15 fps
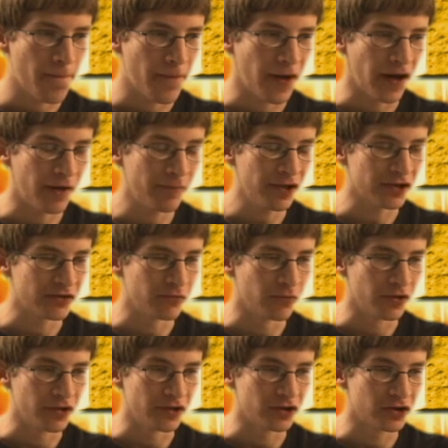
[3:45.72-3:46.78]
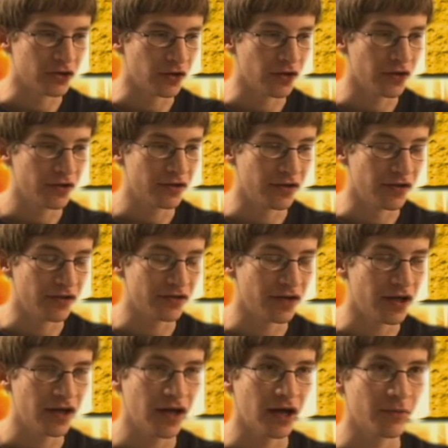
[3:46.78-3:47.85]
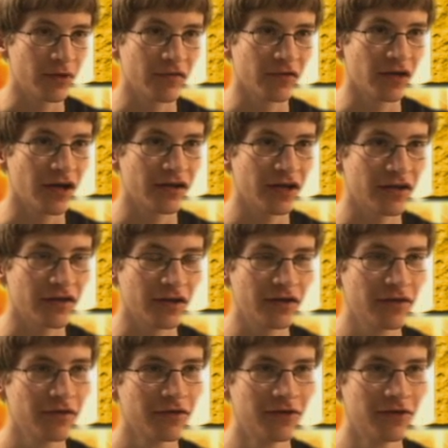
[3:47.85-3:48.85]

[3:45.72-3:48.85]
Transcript: I'm not really sure to this day how we ever got that done.